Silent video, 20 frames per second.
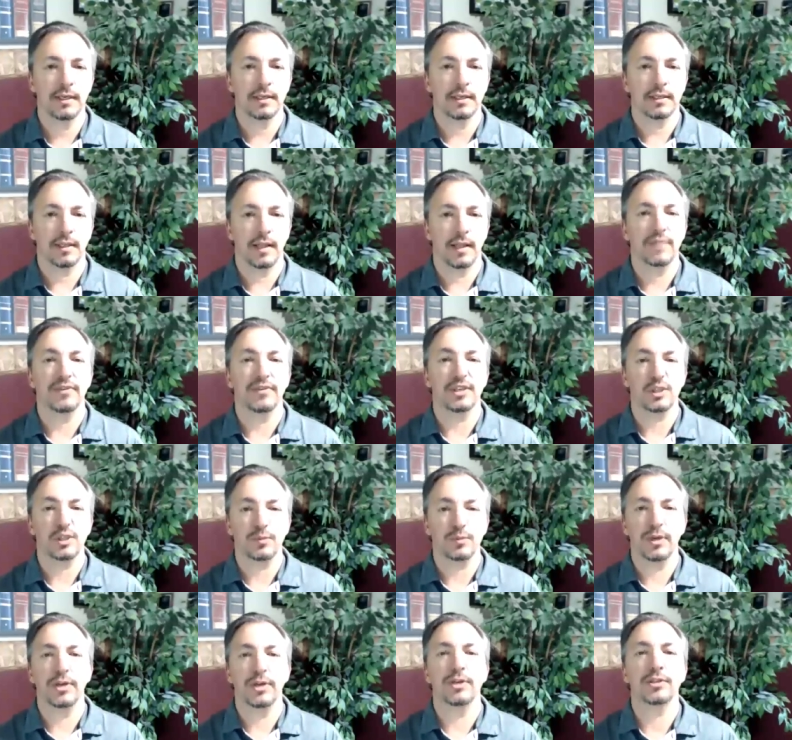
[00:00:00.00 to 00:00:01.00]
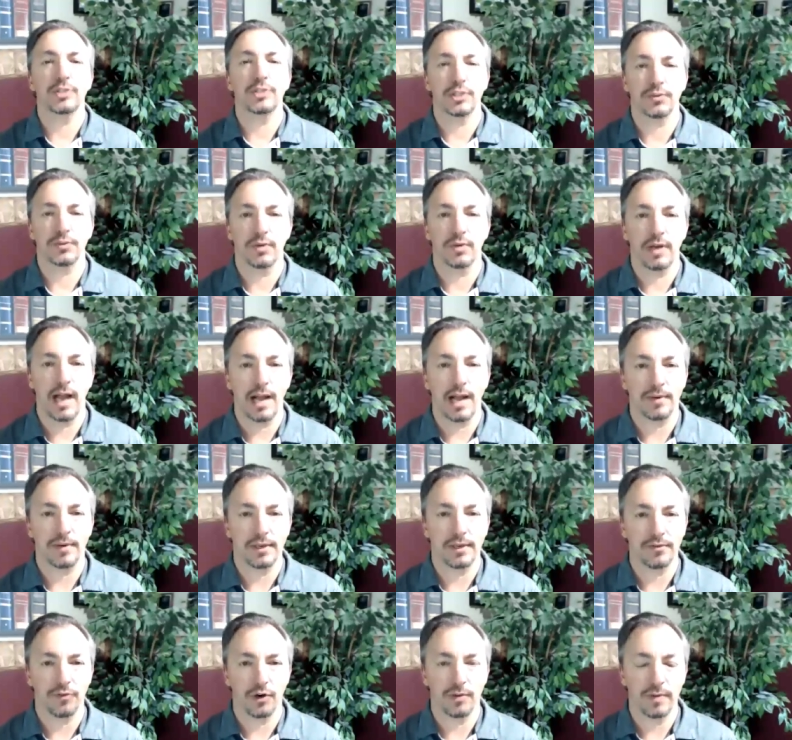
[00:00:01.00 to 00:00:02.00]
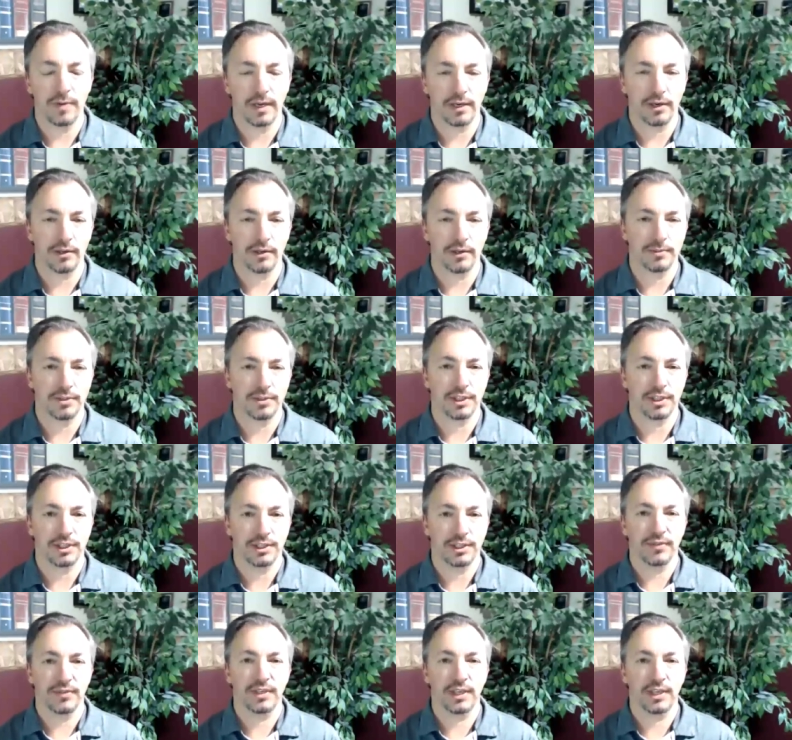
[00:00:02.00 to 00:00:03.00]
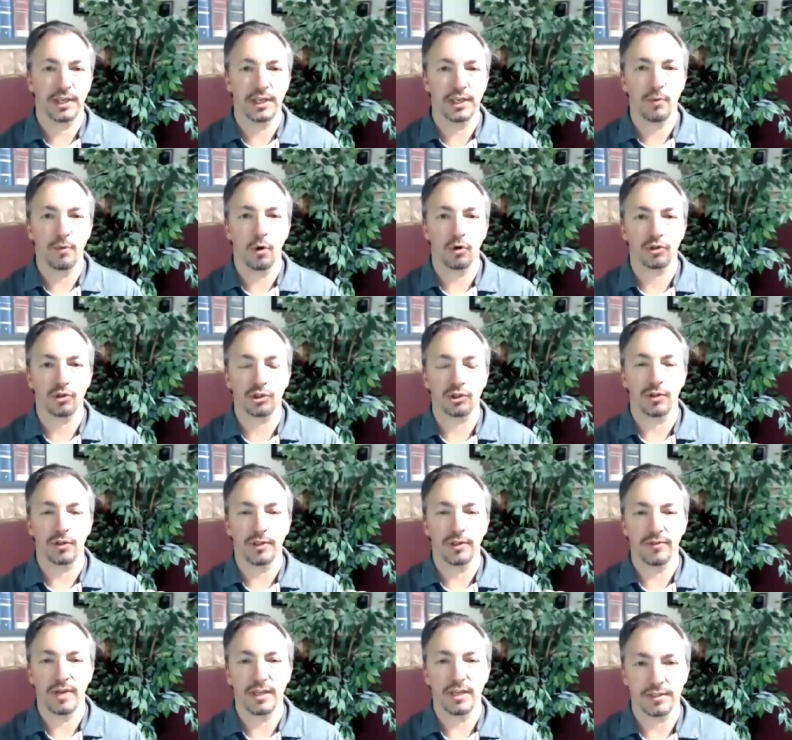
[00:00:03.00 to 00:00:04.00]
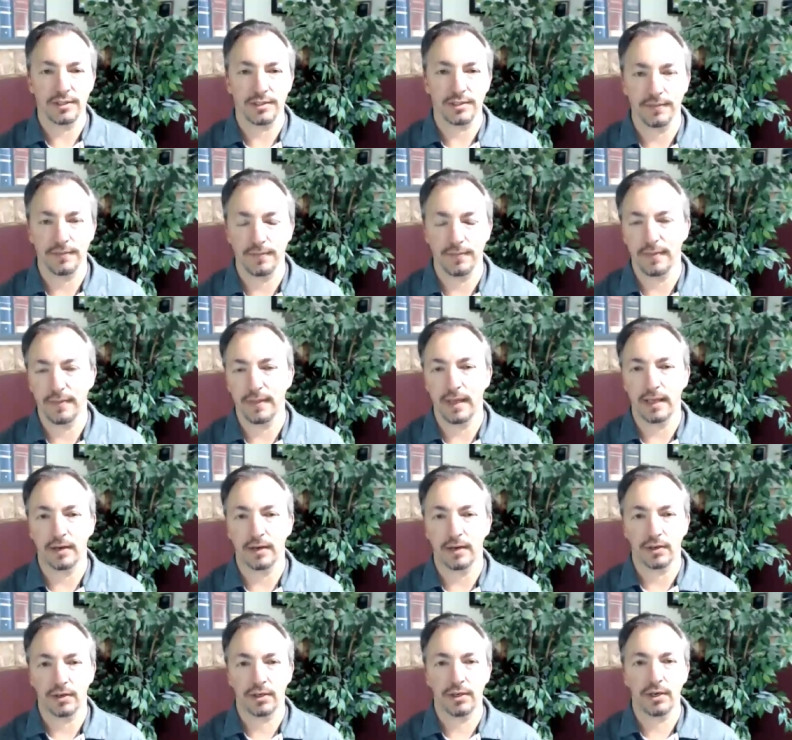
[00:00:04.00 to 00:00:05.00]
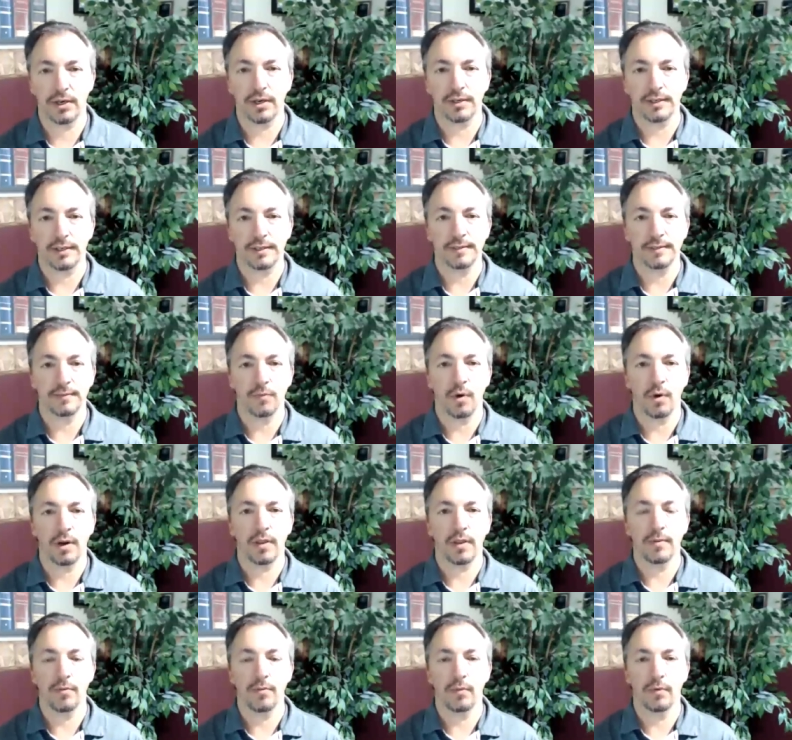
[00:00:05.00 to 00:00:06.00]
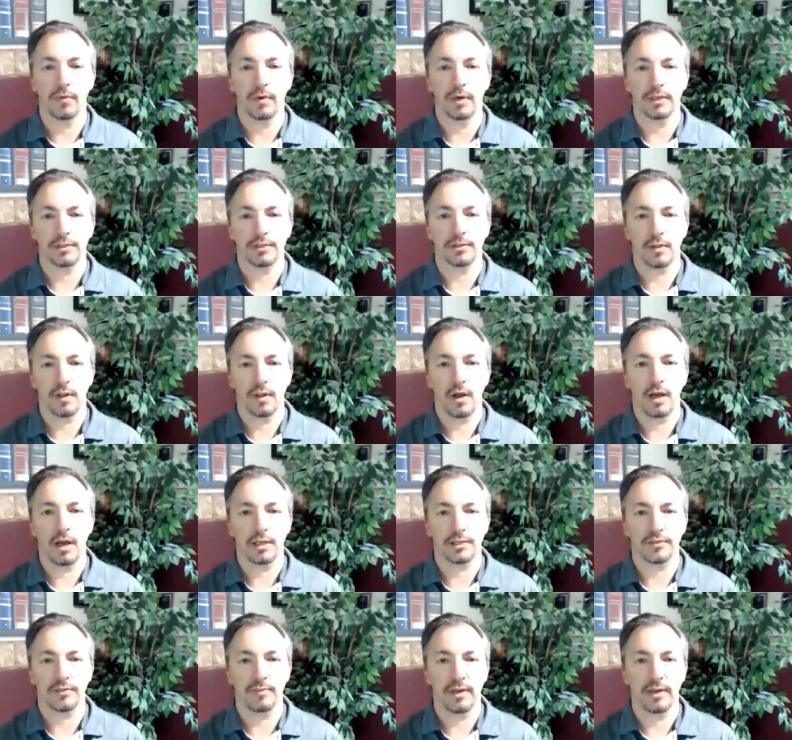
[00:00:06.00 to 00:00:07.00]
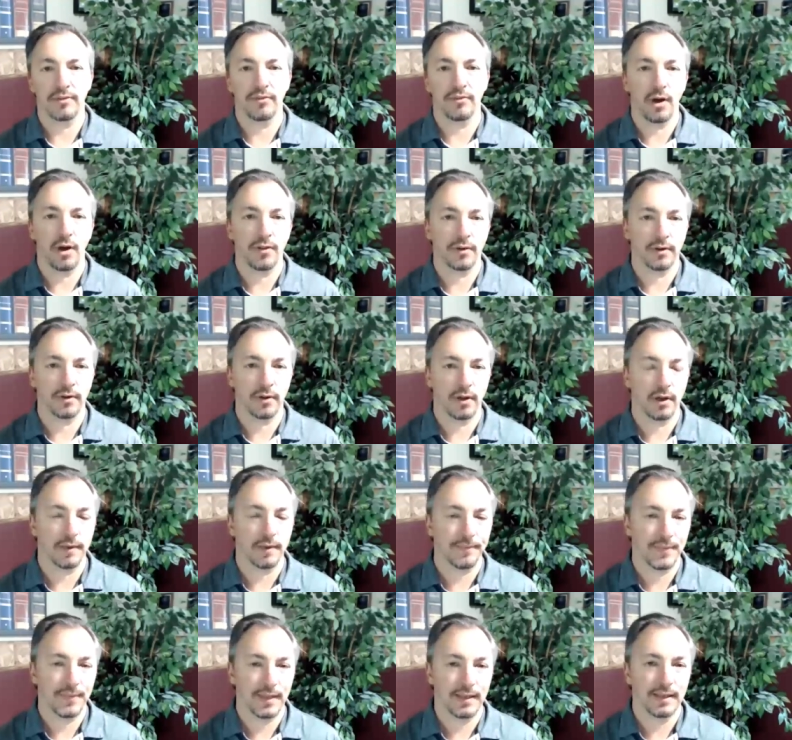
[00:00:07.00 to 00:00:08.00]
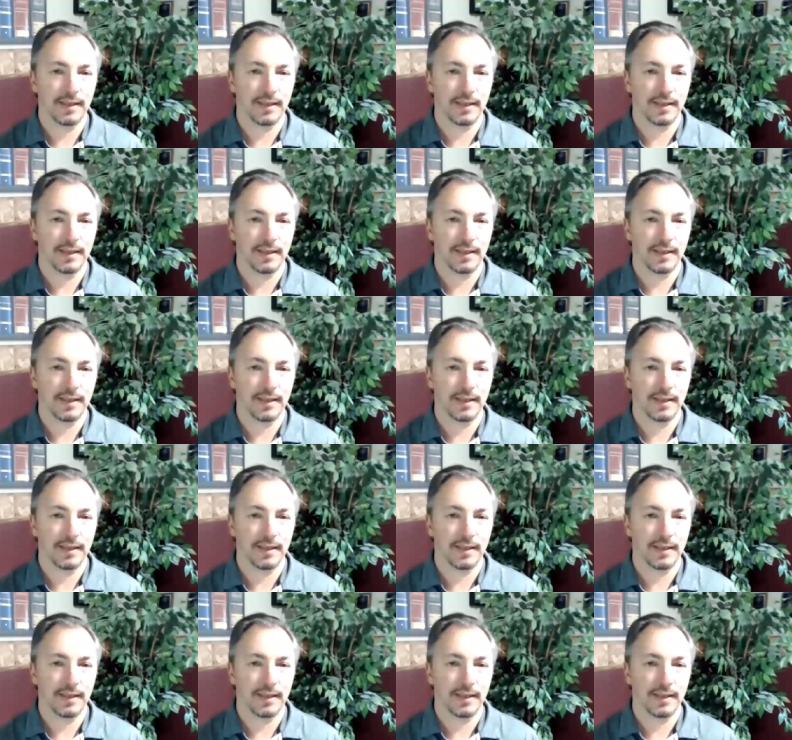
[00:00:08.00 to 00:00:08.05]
life experiences were happening for me. I call them significant emotional events that occurred. And one of them was the loss of my father-in-law.